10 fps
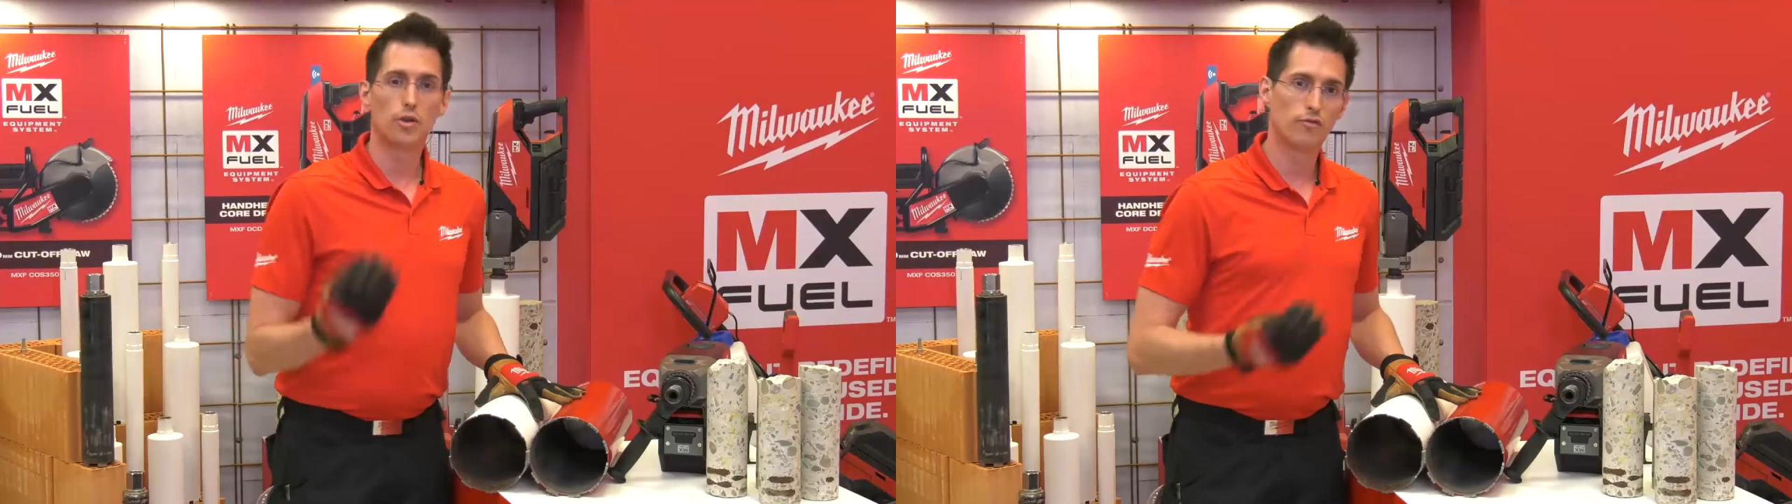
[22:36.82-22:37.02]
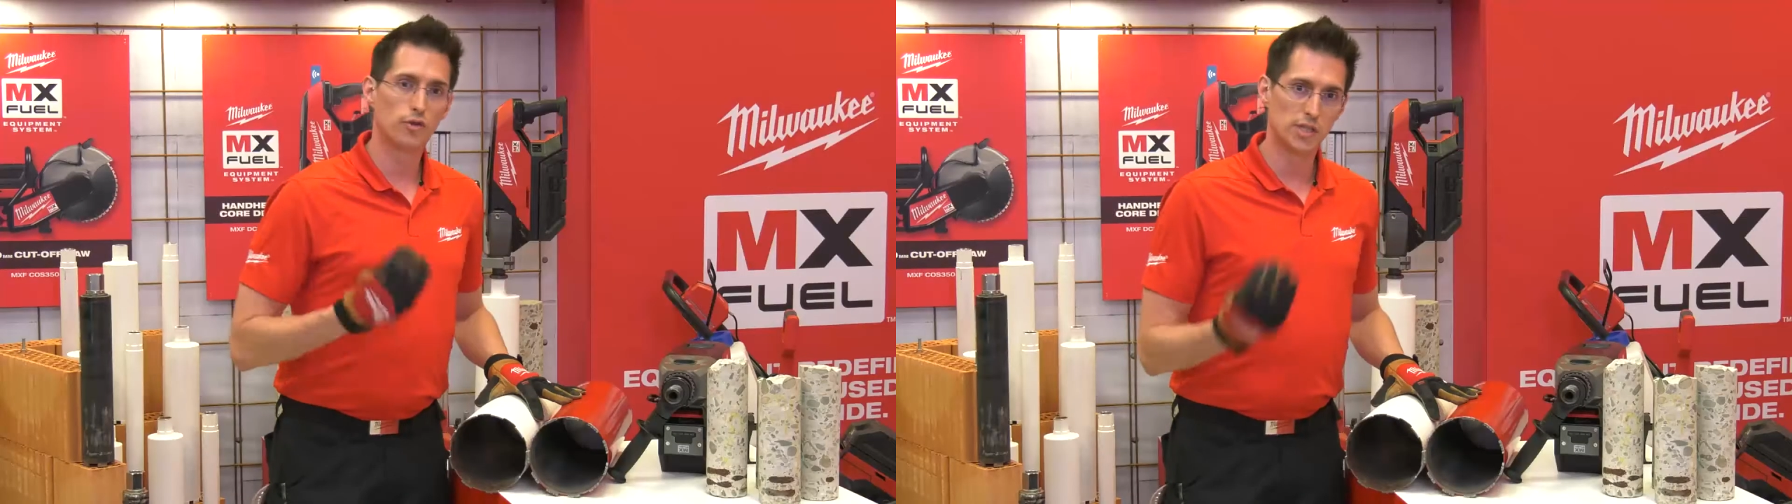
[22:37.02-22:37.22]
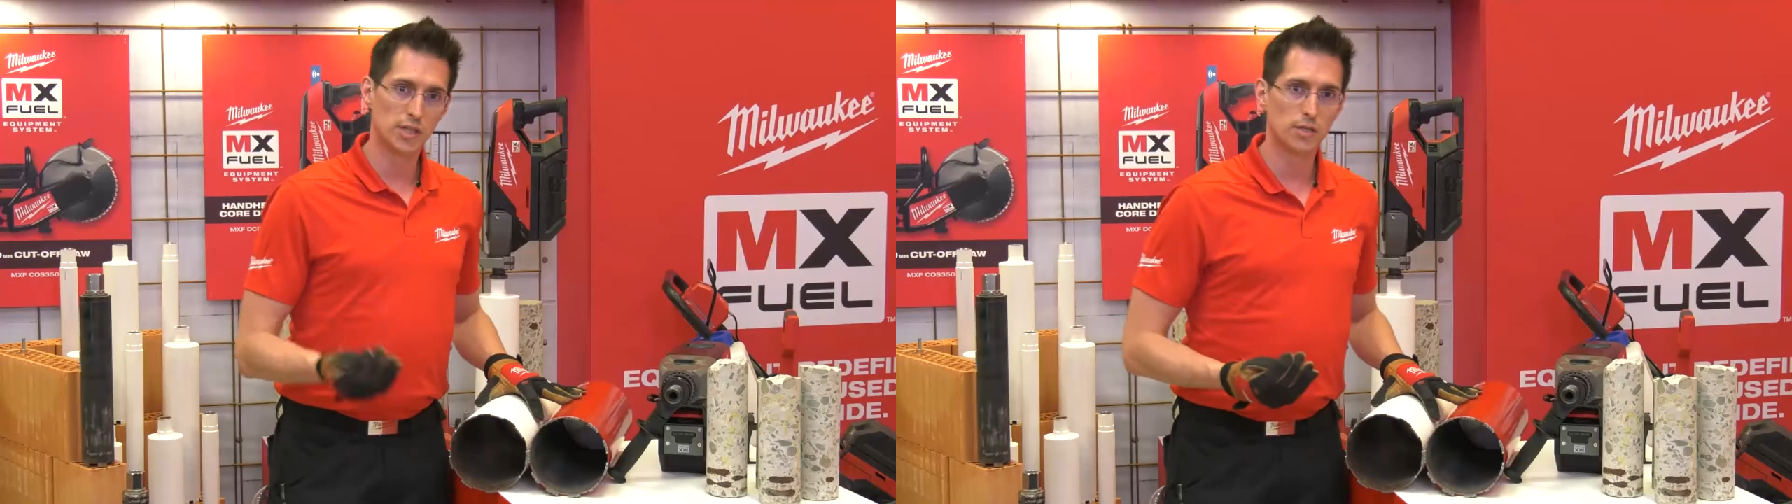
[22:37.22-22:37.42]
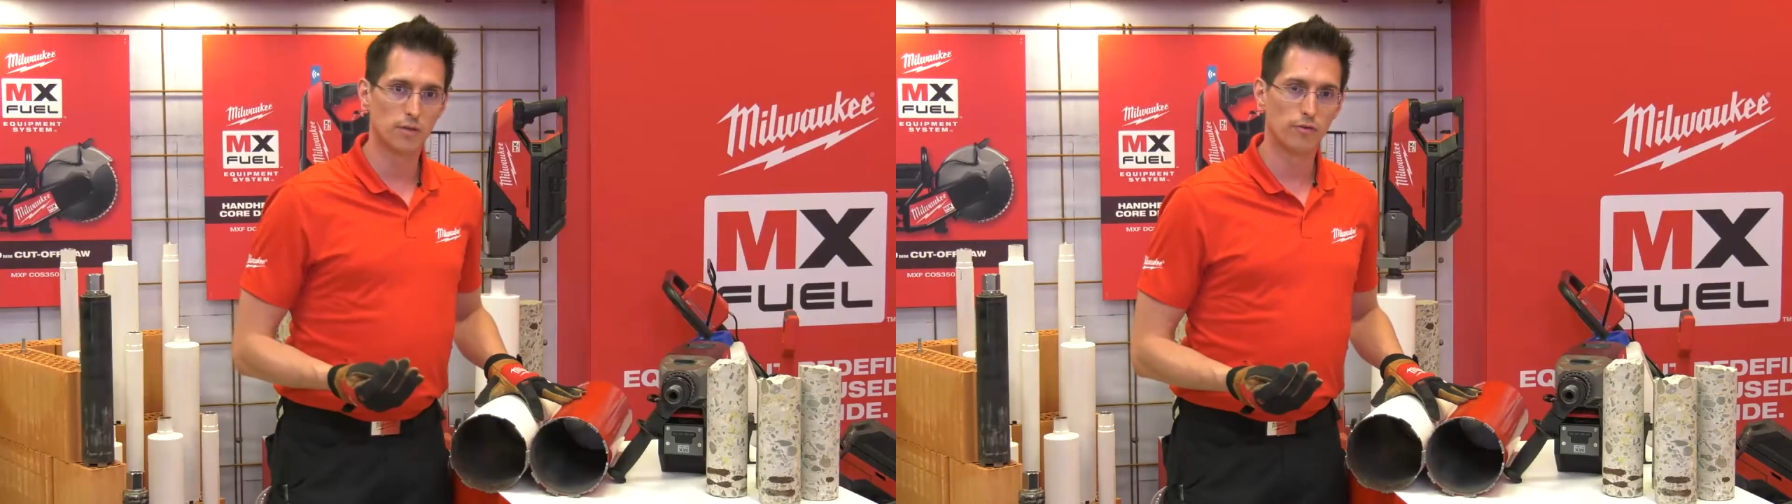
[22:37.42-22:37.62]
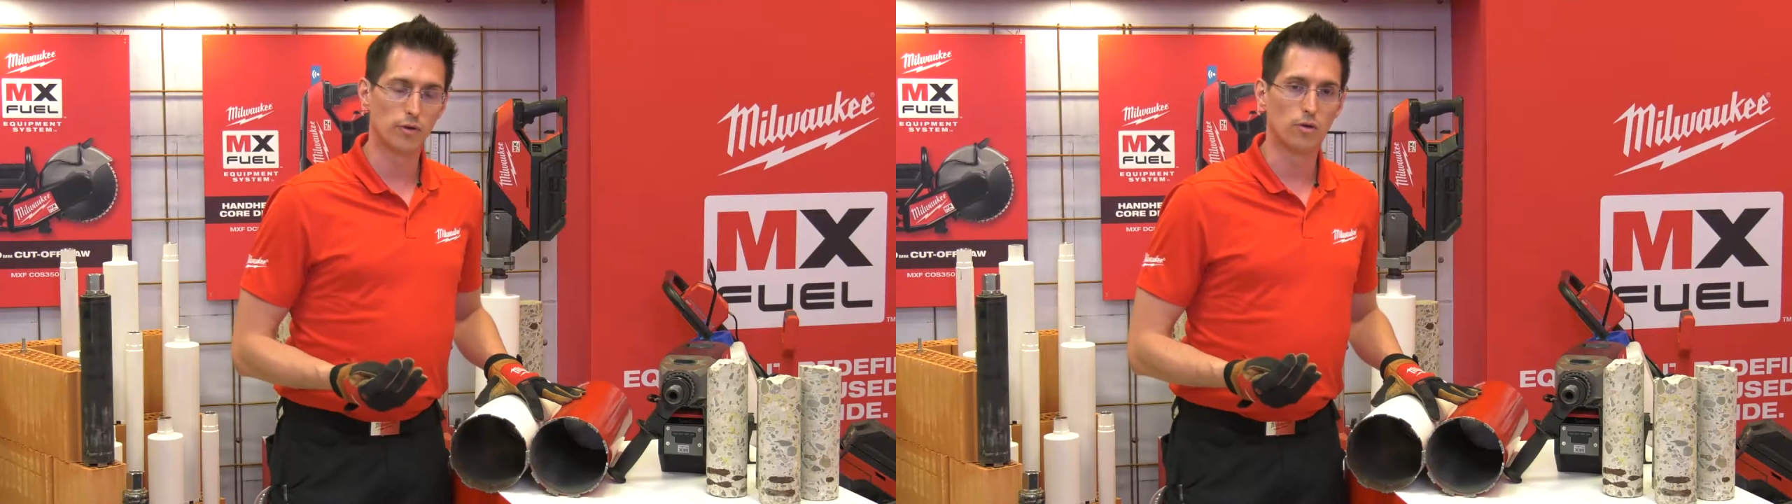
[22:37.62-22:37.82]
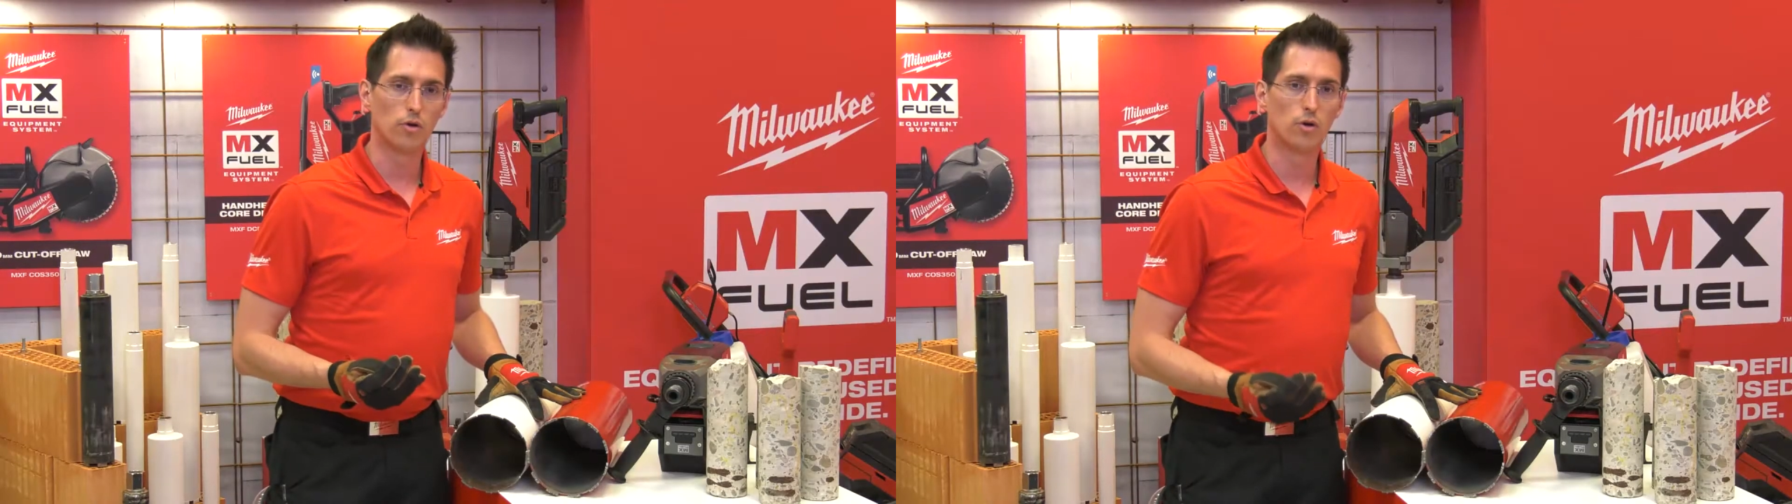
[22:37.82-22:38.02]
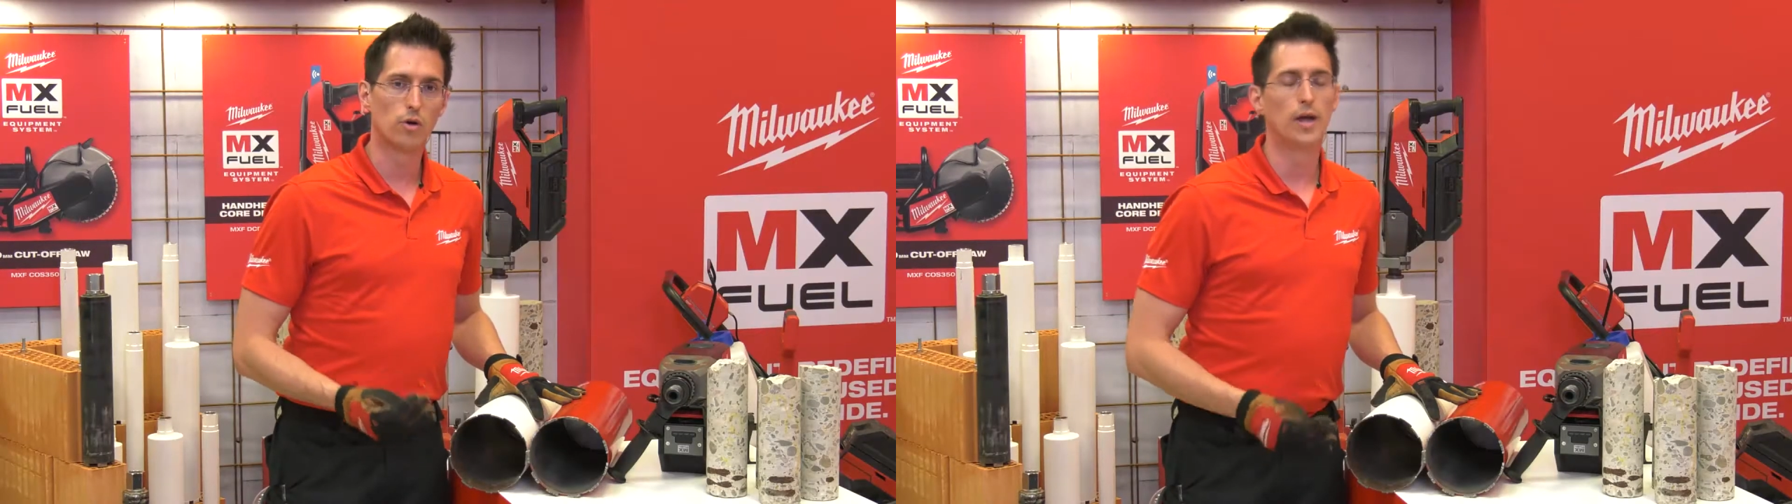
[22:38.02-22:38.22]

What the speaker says: of resistance for the core